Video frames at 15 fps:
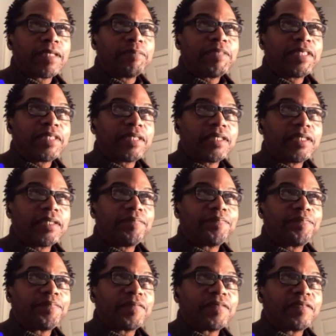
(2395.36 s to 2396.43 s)
Let me see.
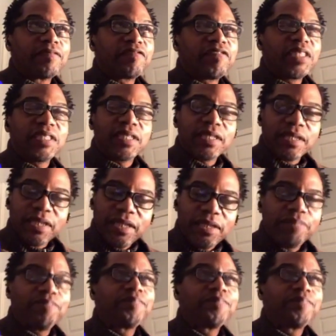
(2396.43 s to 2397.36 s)
Physically,